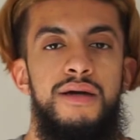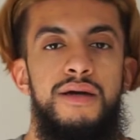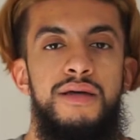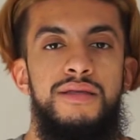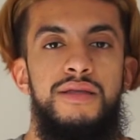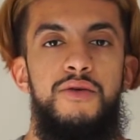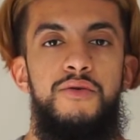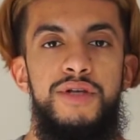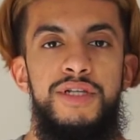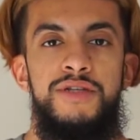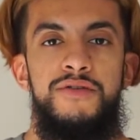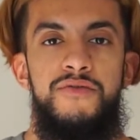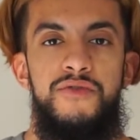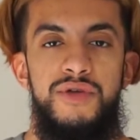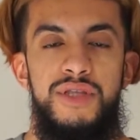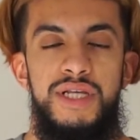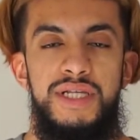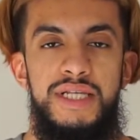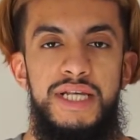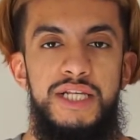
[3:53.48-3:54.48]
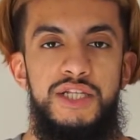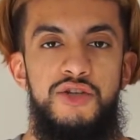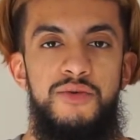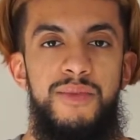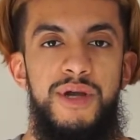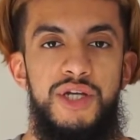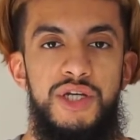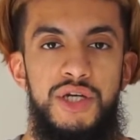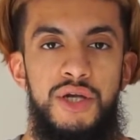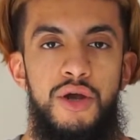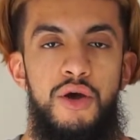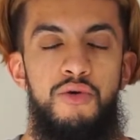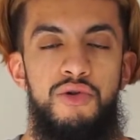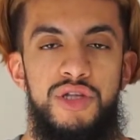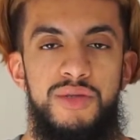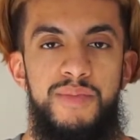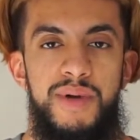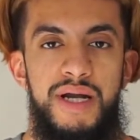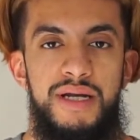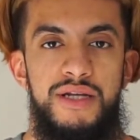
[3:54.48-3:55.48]
The reason for this is to make sure your whole
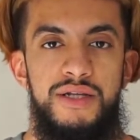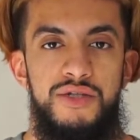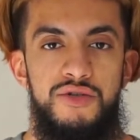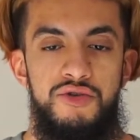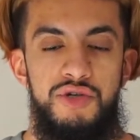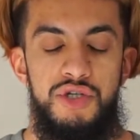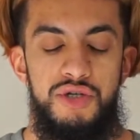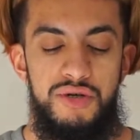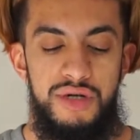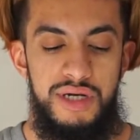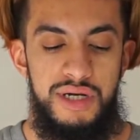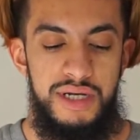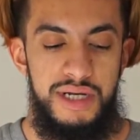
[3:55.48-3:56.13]
spine is neutral.